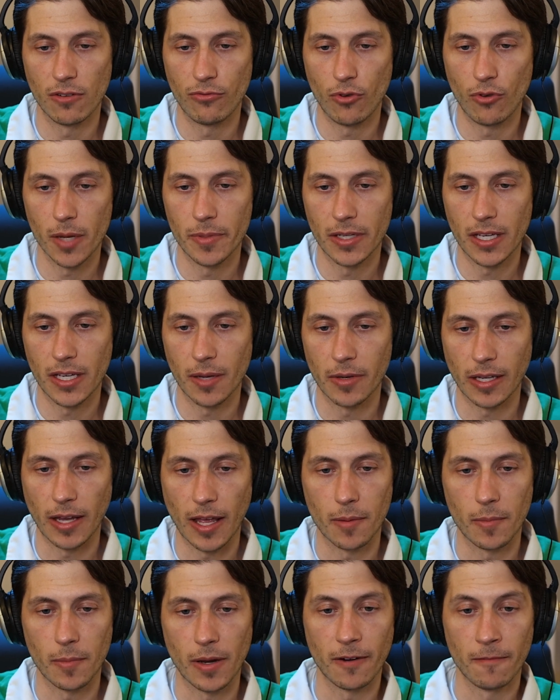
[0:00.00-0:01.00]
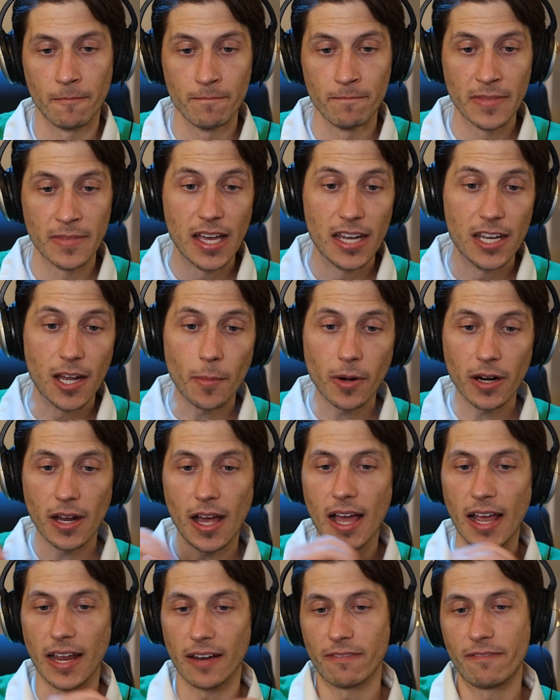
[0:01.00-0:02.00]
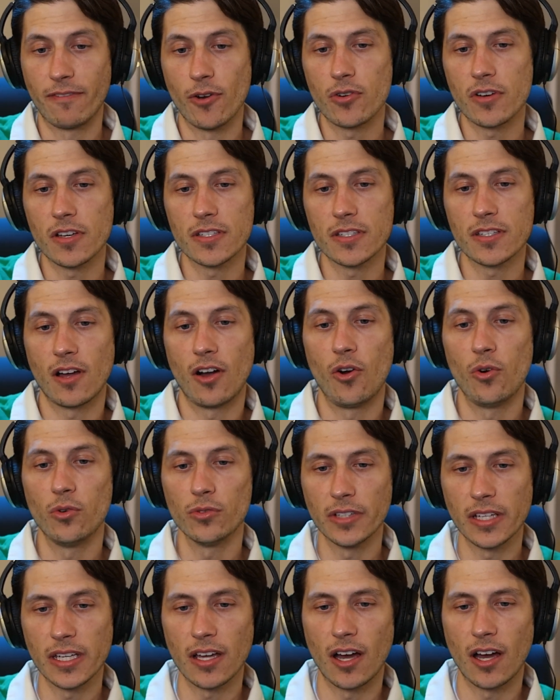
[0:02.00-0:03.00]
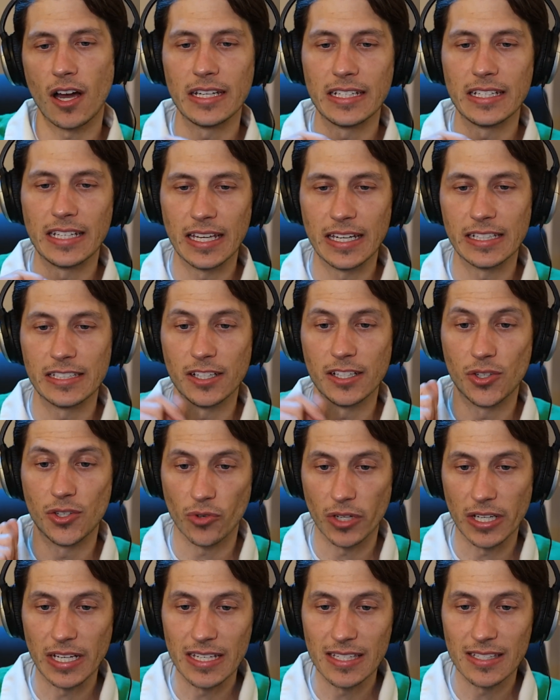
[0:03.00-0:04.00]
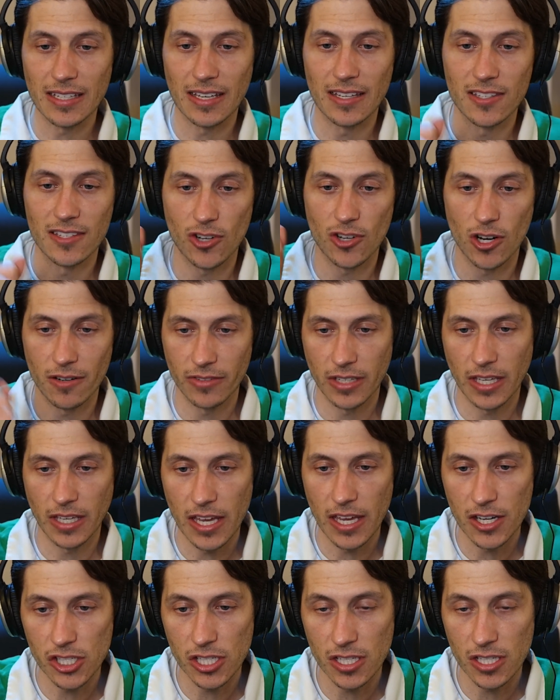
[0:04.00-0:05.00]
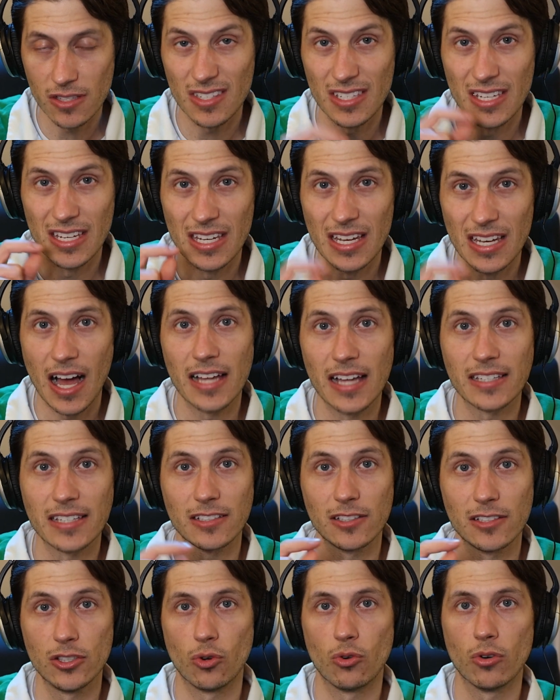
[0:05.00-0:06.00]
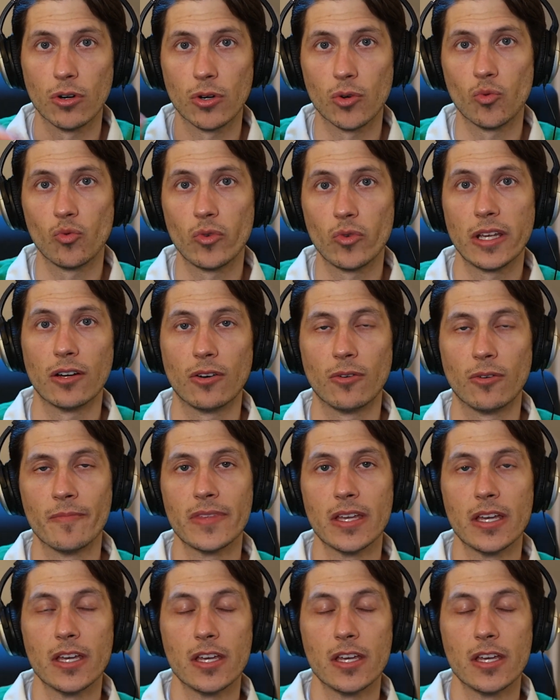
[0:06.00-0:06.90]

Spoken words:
avoid becoming an animator. Number 9, focus only on getting degrees and certifications, not your reel.